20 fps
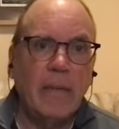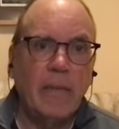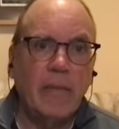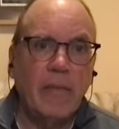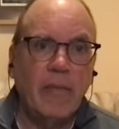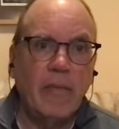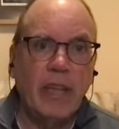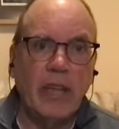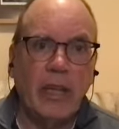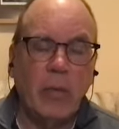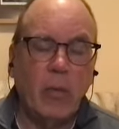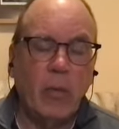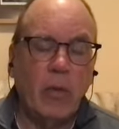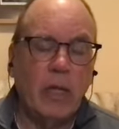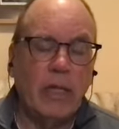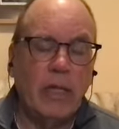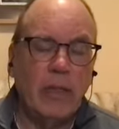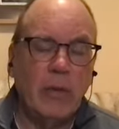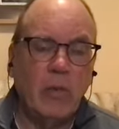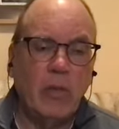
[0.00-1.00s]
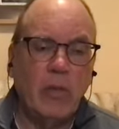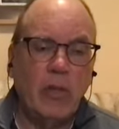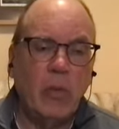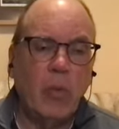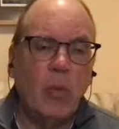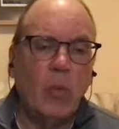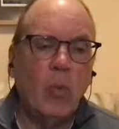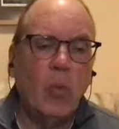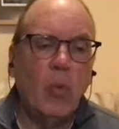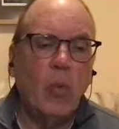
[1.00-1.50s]
That it really that
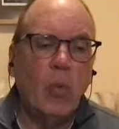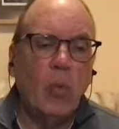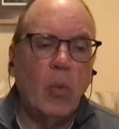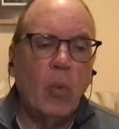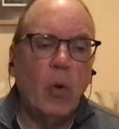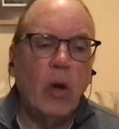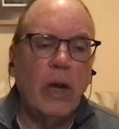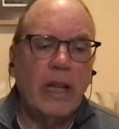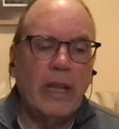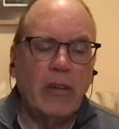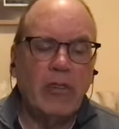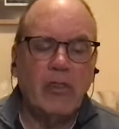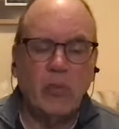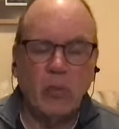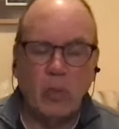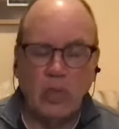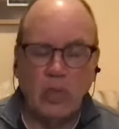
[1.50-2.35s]
what else we